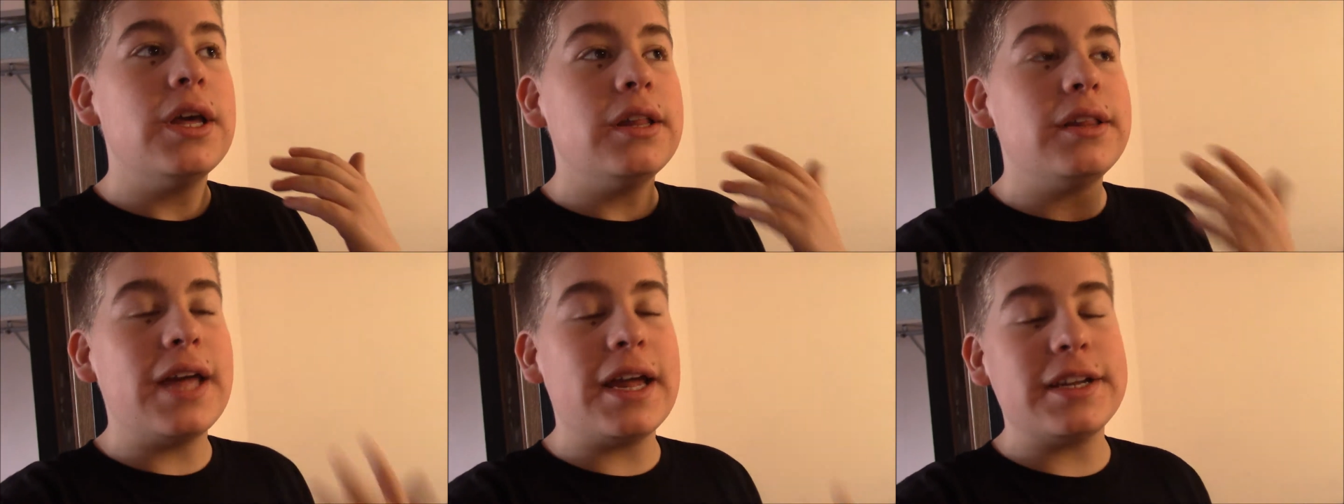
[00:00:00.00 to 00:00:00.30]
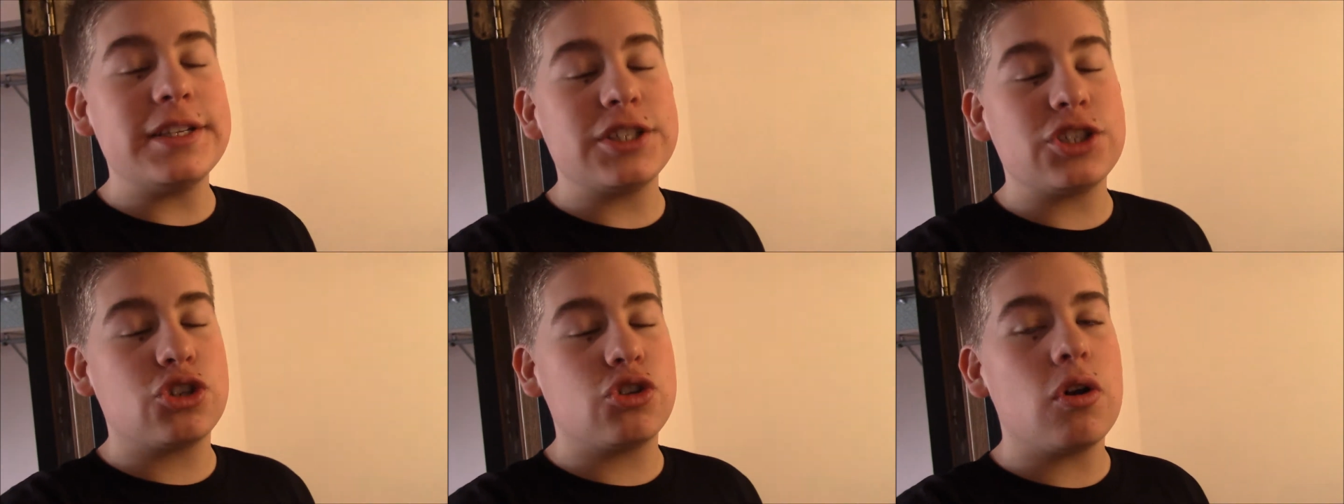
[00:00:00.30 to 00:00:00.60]
That
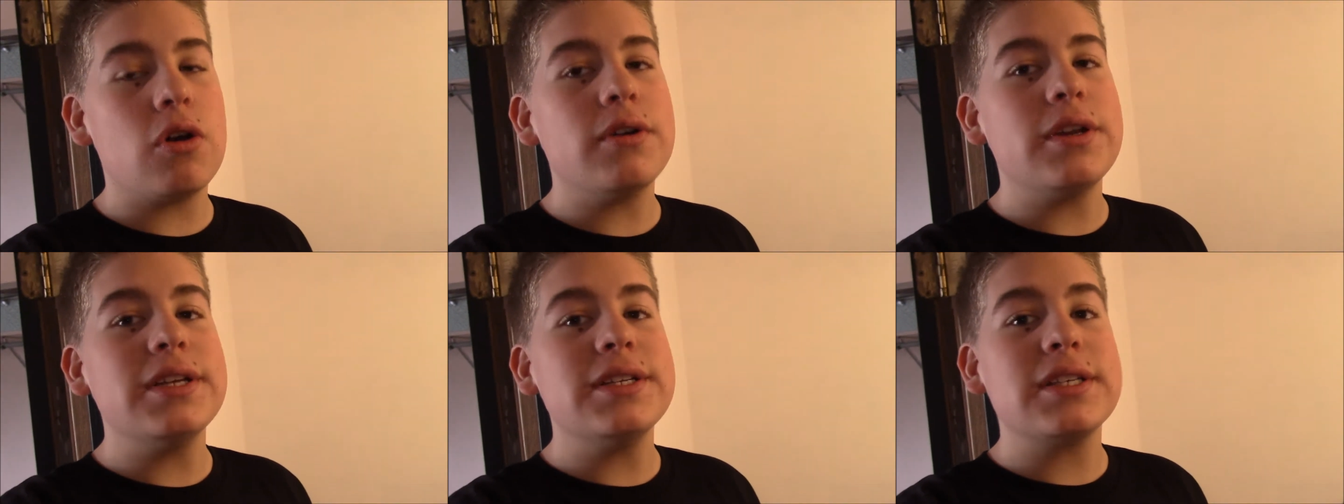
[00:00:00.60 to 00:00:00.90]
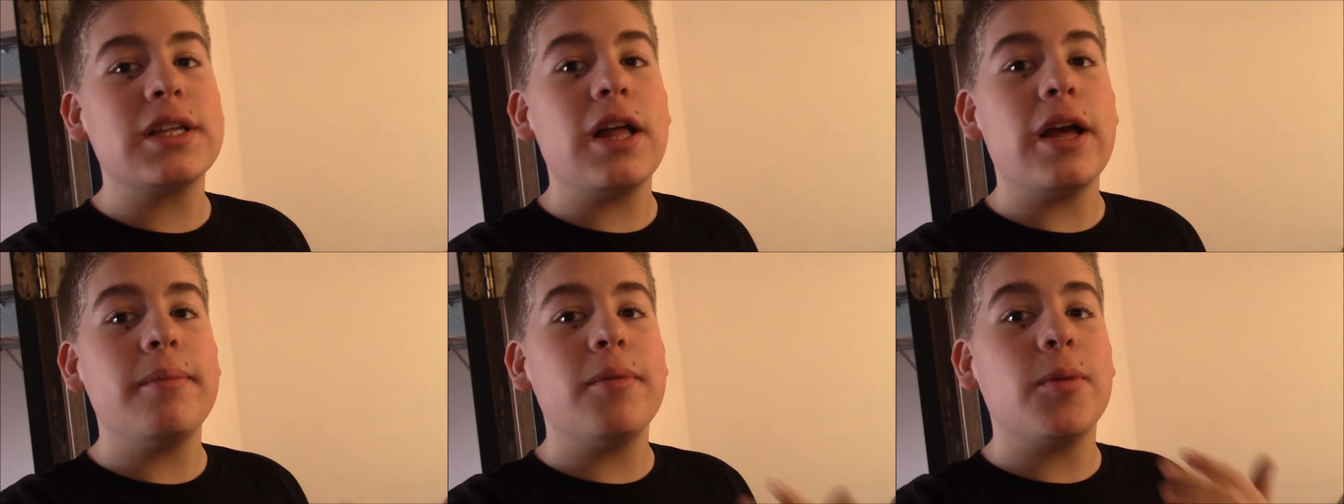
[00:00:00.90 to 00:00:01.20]
is a strong
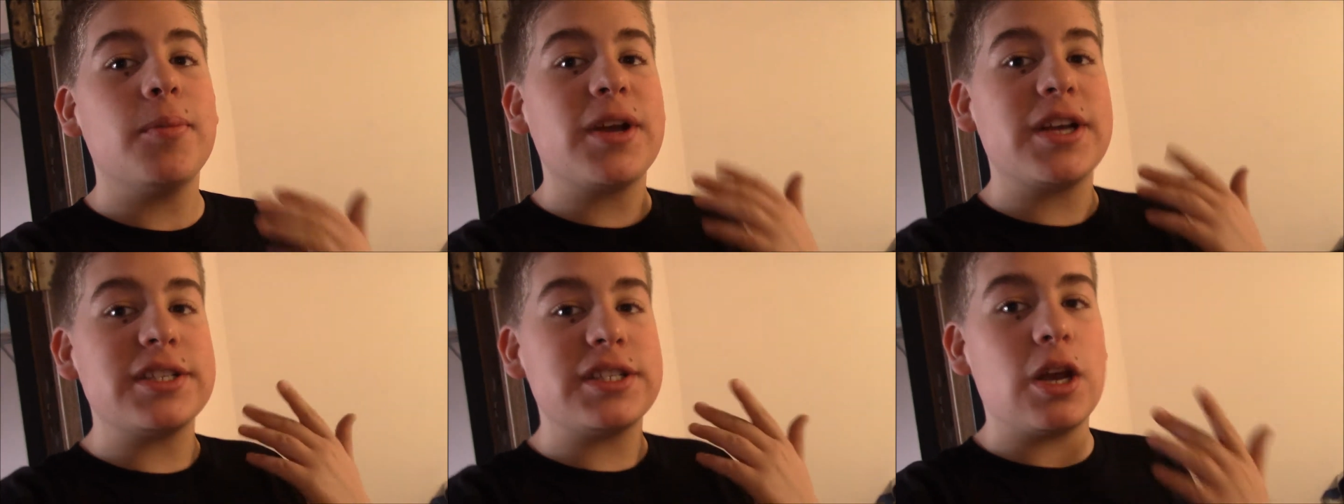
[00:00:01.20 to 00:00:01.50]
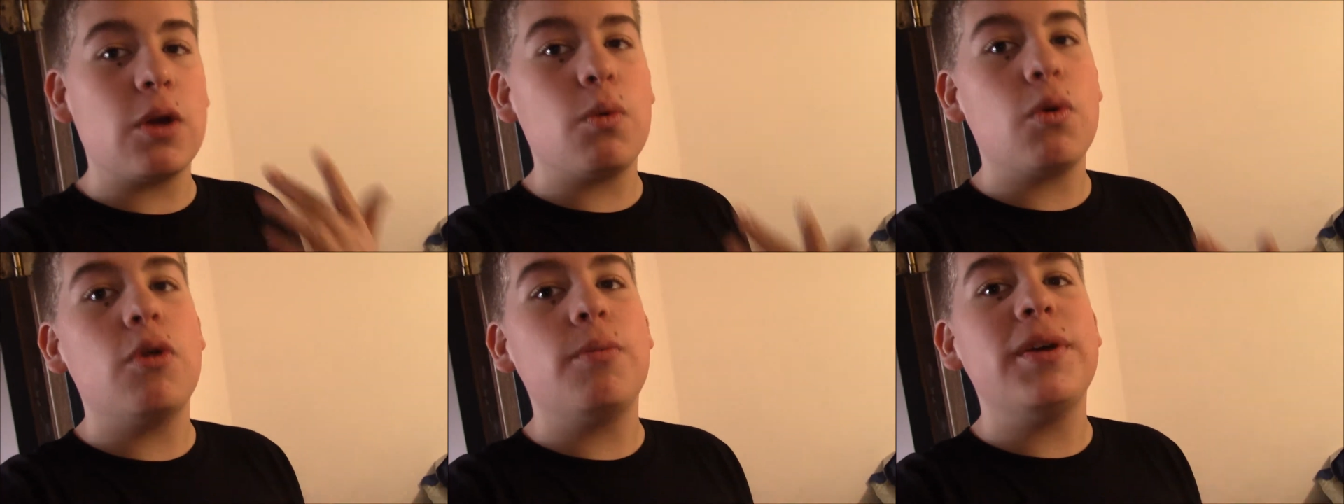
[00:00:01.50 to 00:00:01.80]
disclaimer because
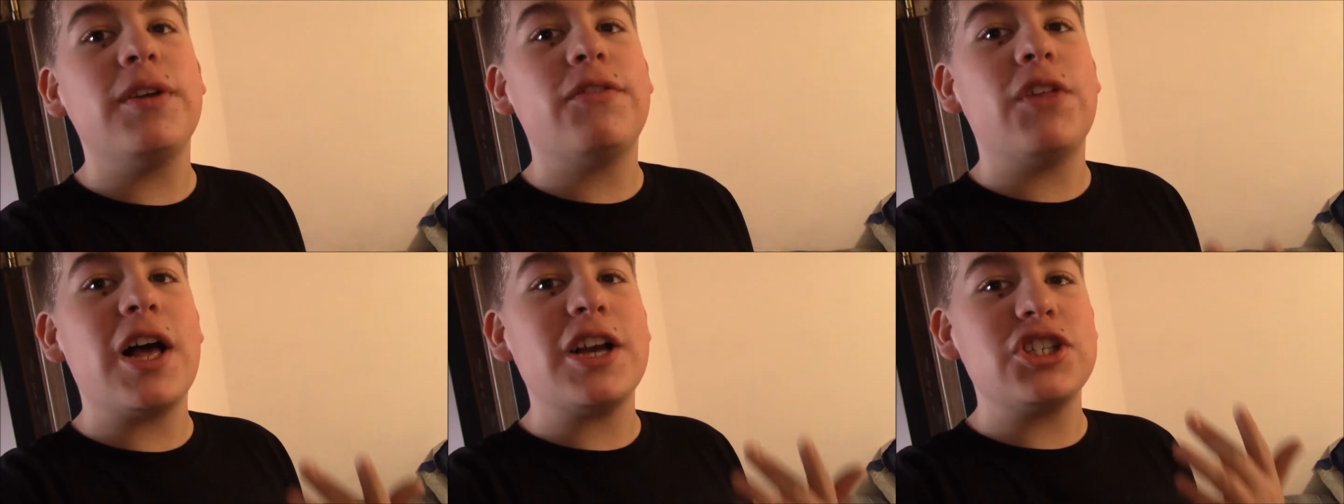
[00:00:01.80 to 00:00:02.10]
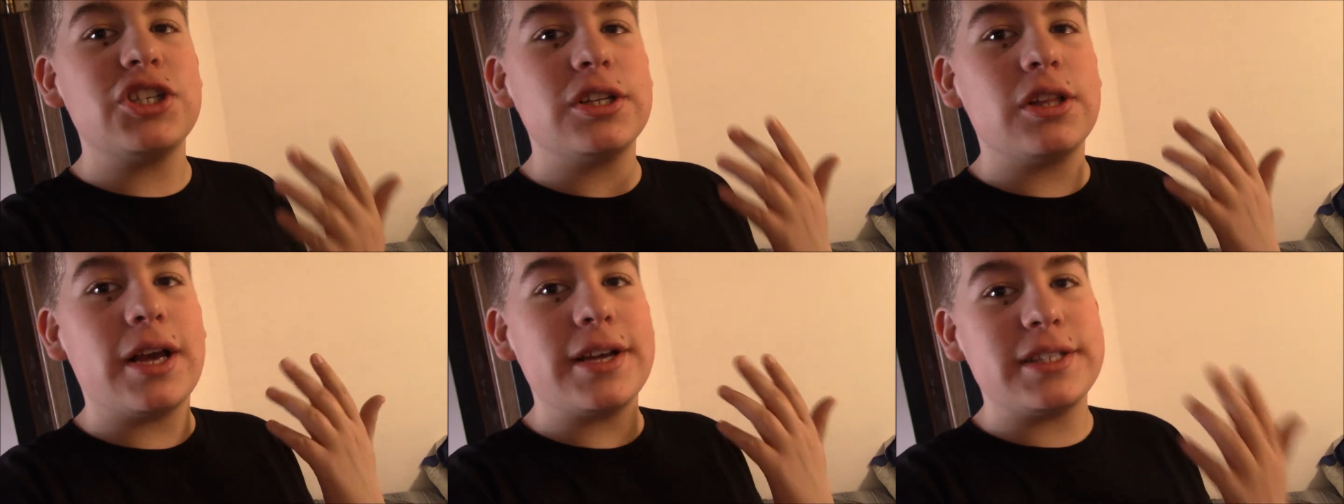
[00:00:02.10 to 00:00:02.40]
there will be
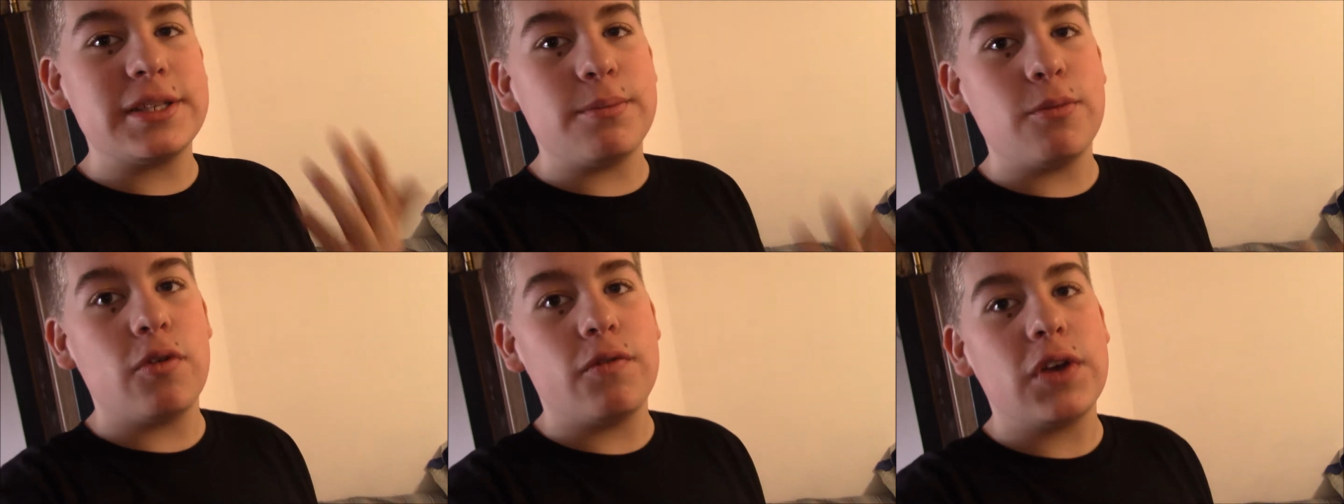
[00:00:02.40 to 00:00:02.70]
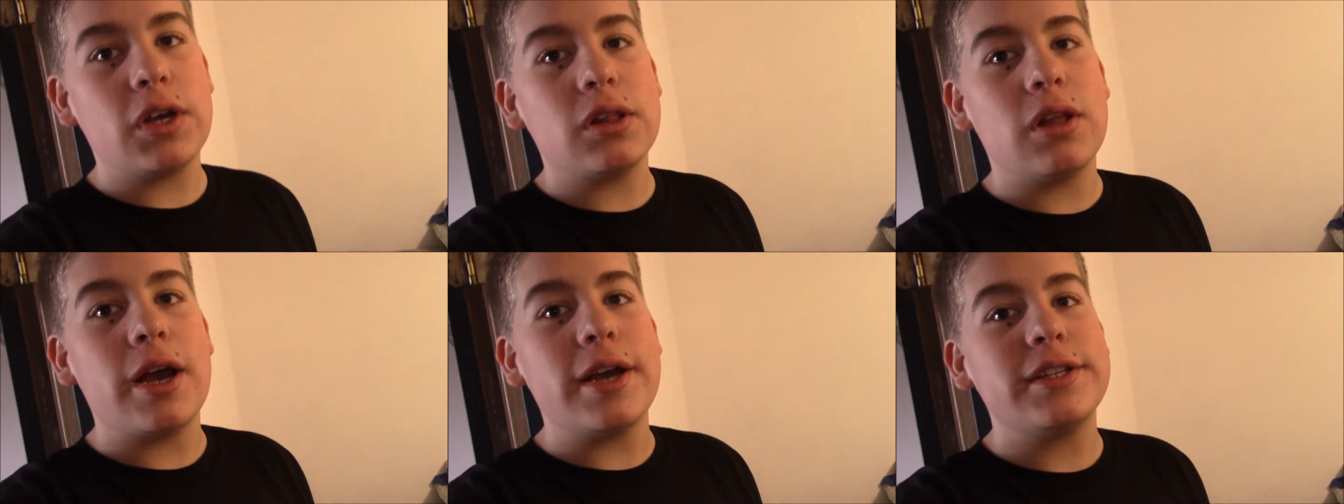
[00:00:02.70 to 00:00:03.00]
flashing lights and
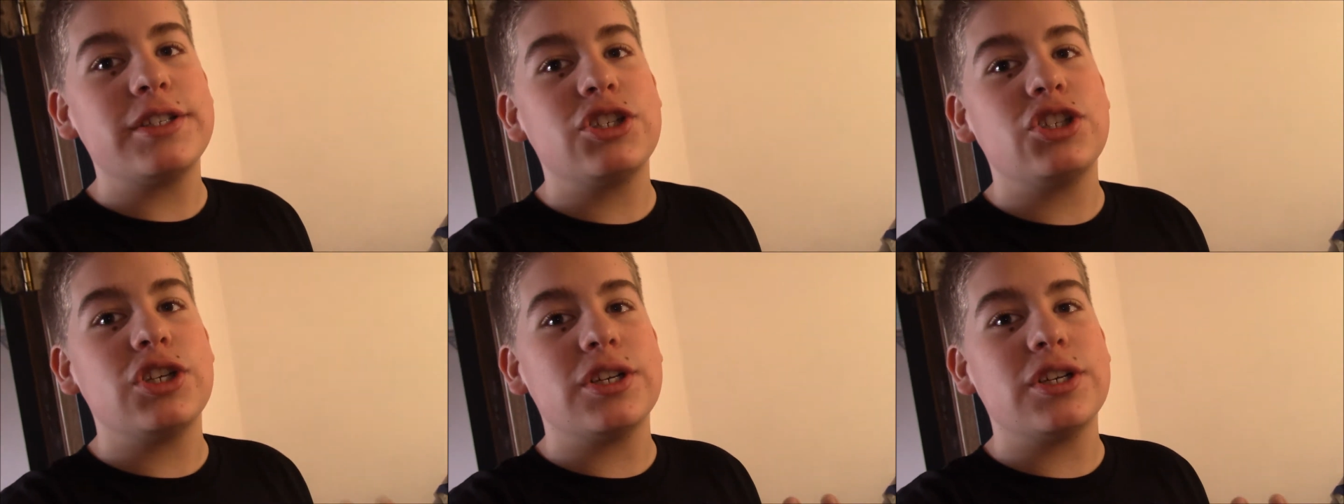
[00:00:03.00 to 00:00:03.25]
moving lights.